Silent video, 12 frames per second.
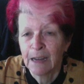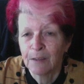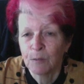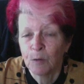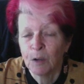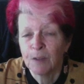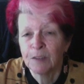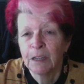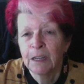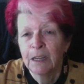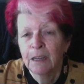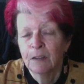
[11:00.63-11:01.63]
Otherwise,
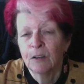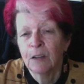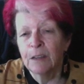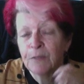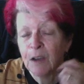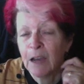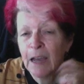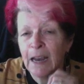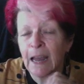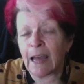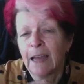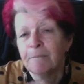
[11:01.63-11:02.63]
if I
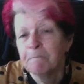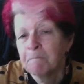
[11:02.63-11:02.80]
had